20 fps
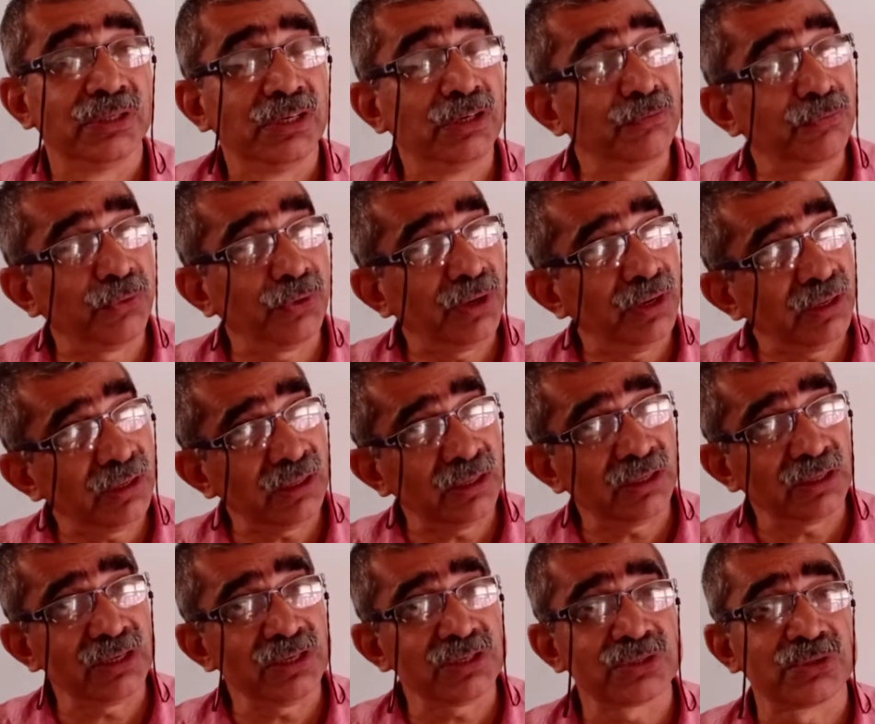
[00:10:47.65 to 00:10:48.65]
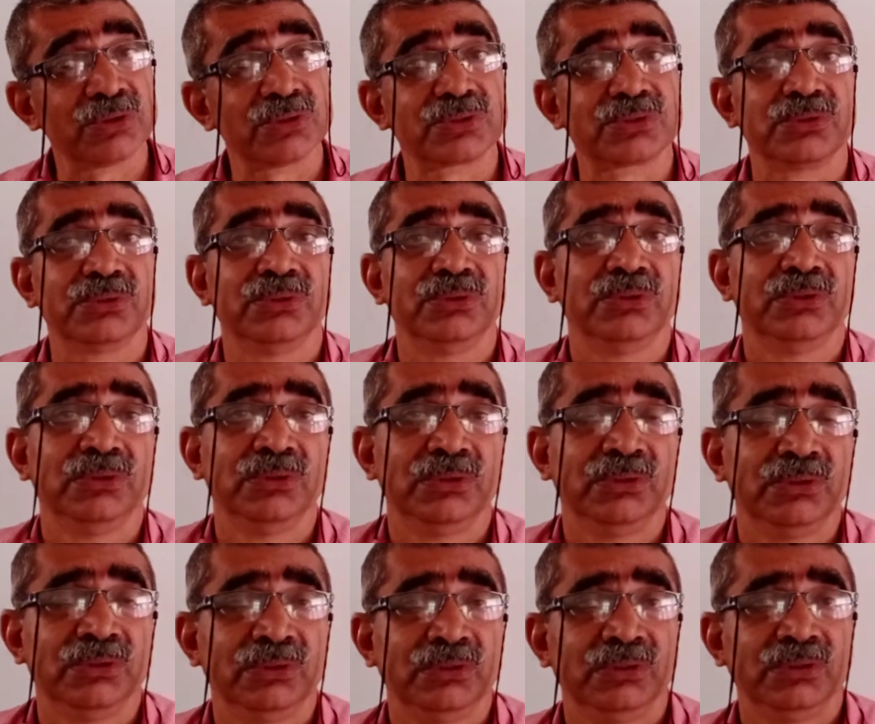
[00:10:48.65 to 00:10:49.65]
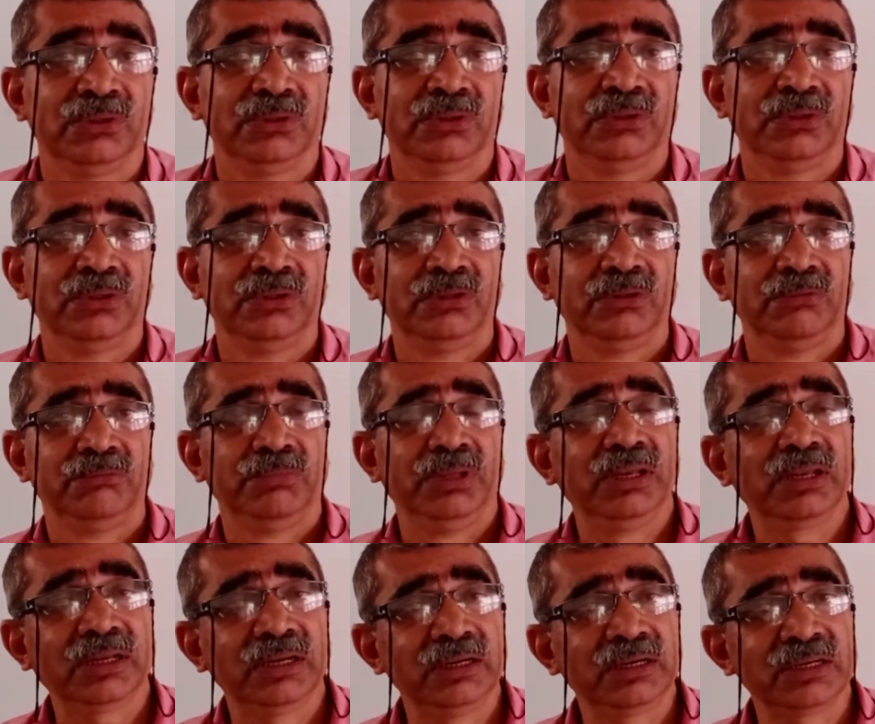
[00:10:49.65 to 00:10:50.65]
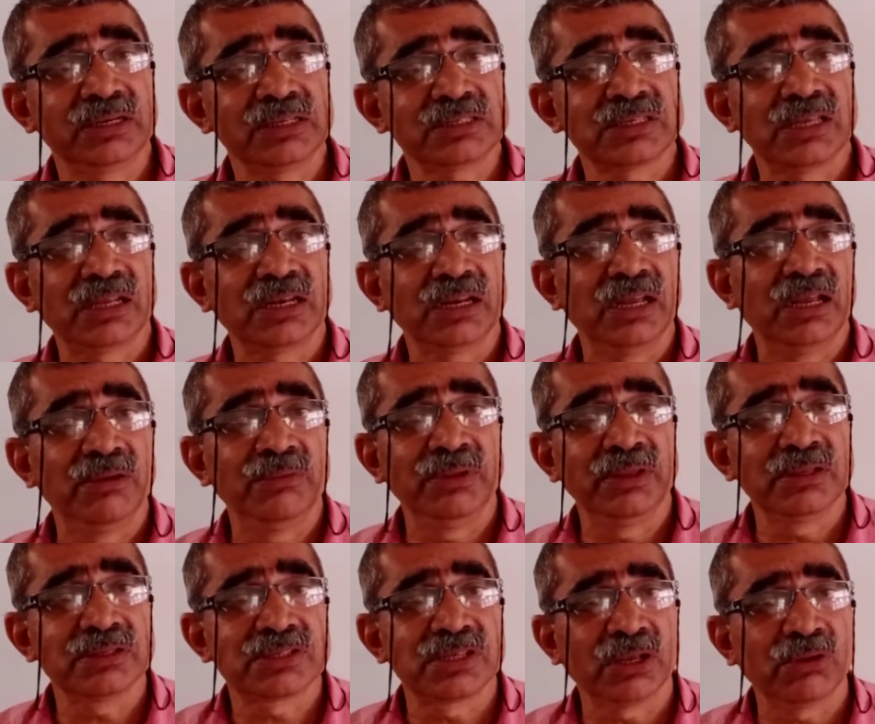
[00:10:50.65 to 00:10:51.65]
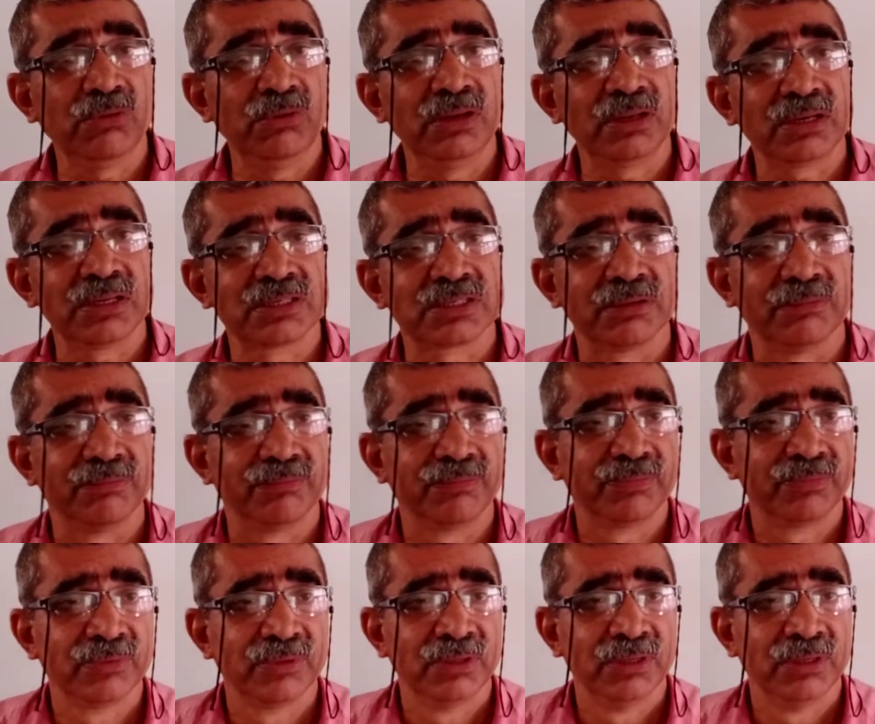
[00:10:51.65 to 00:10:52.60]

In foreign countries also, many countries are having secularism.